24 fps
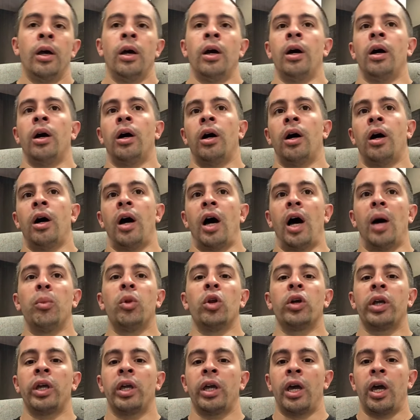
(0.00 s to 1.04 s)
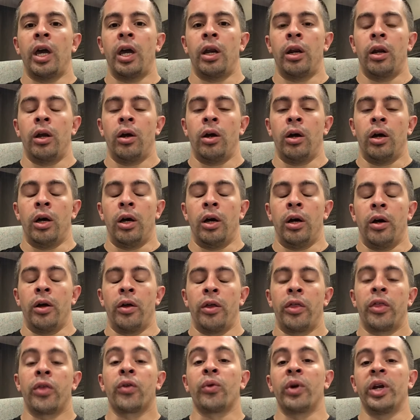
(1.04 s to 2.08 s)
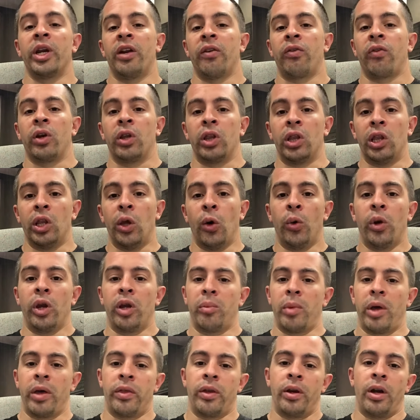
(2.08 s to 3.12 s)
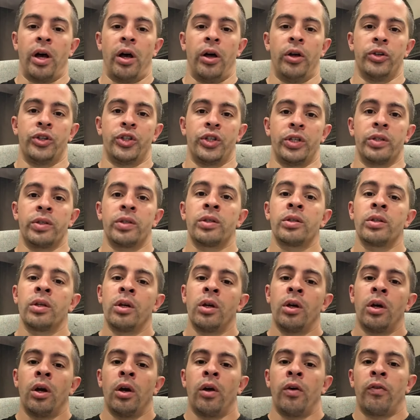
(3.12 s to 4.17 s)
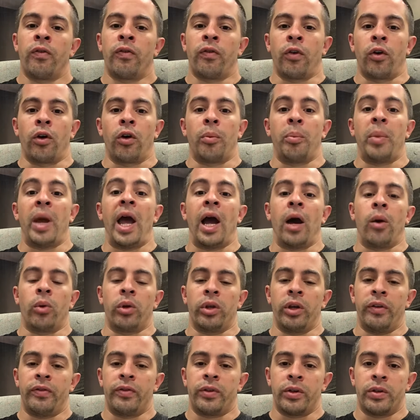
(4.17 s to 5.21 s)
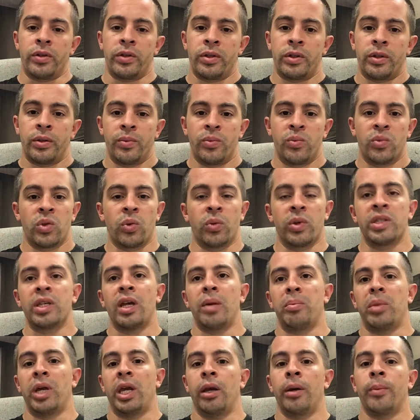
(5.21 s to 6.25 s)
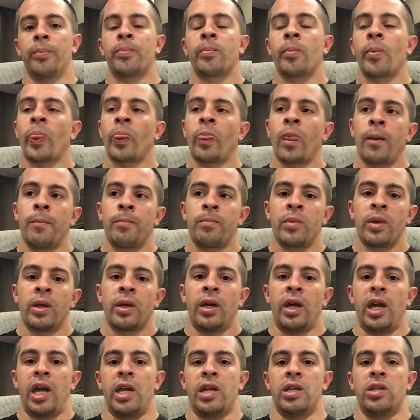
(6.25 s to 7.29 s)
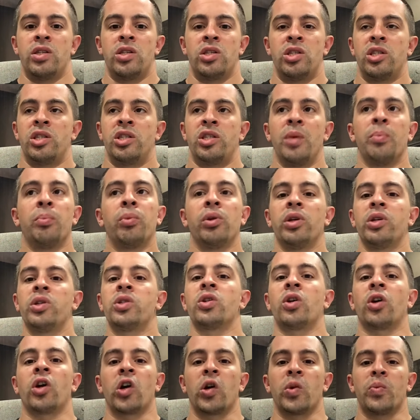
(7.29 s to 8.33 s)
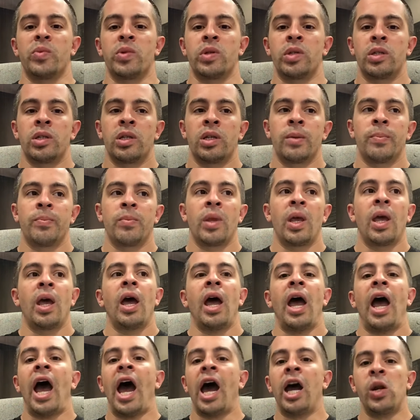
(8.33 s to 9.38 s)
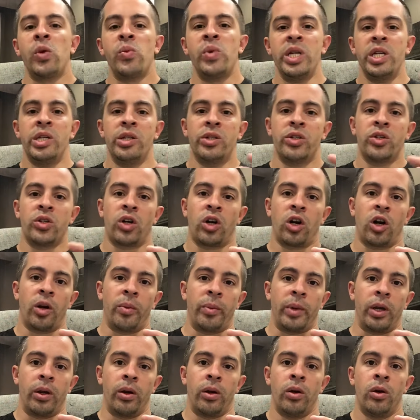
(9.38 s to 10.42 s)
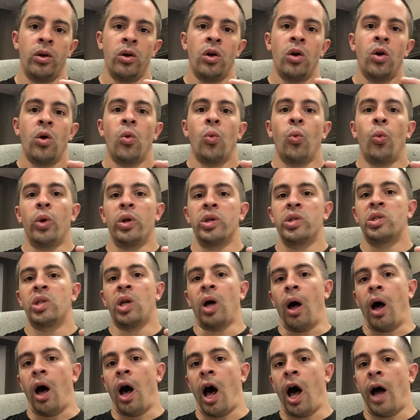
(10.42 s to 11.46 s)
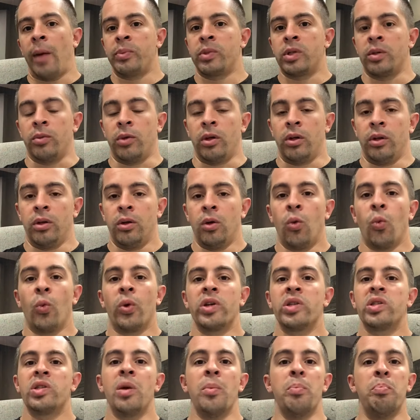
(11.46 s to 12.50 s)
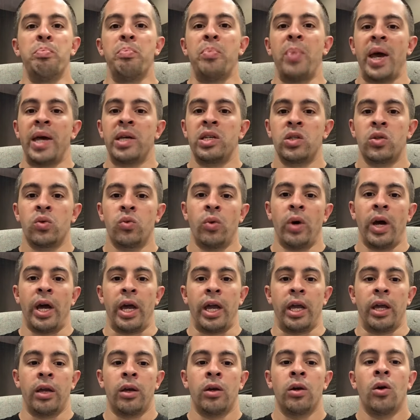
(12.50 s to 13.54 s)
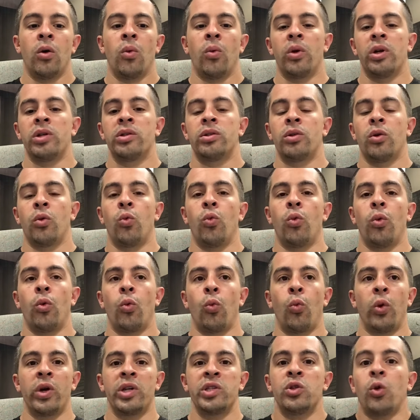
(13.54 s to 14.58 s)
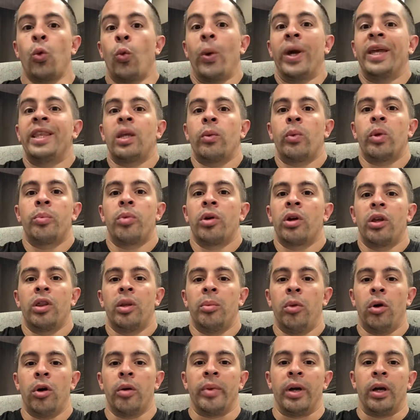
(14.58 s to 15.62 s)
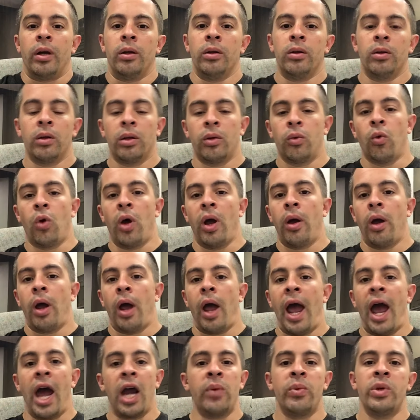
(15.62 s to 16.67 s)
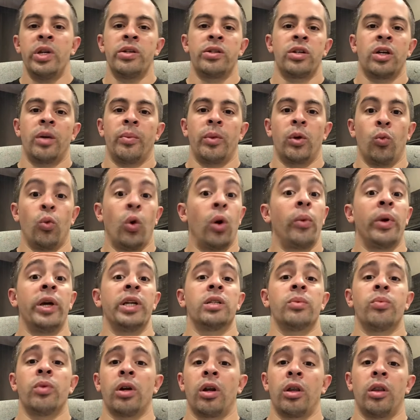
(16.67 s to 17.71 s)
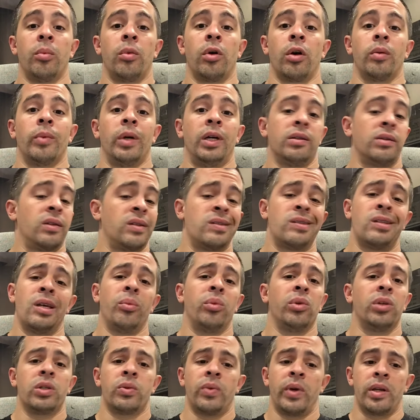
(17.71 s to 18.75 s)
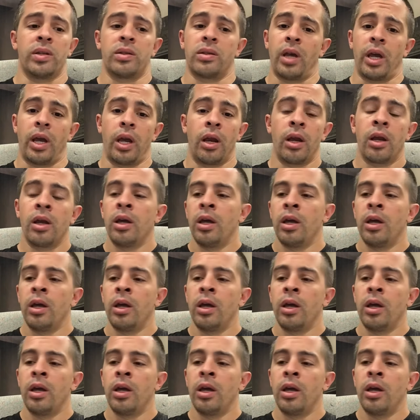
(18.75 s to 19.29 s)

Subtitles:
I'm looking at 3 different loading methodologies for powerlifters. So what does that mean? In simplest terms, how do determine what is the optimal, what is the best way, what is the weight that we put on the barbell? How do we determine what weight to put on the barbell? It's the simplest way to say it.